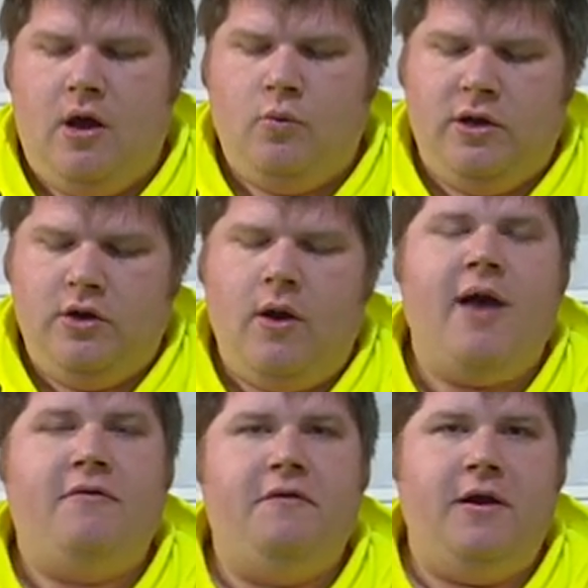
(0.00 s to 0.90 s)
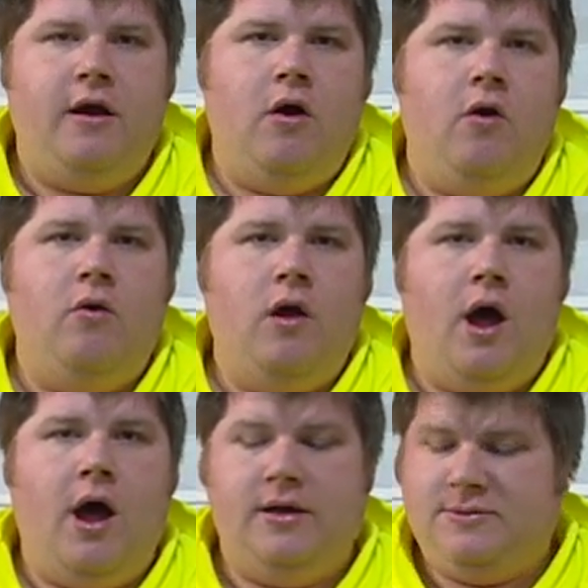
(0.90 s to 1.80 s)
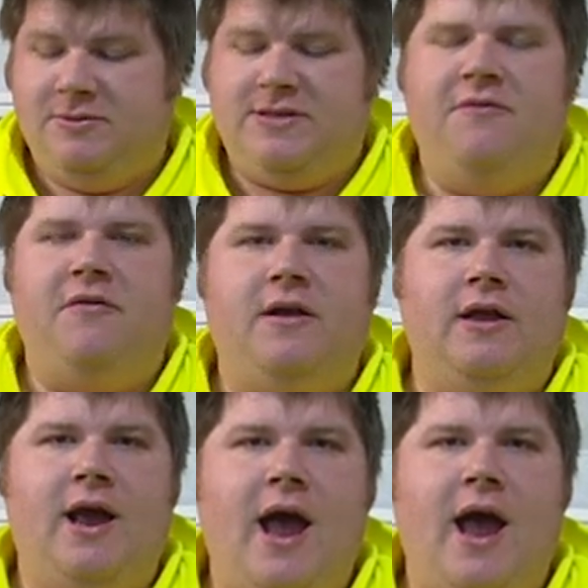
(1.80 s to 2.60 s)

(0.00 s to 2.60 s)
we do have a video specifically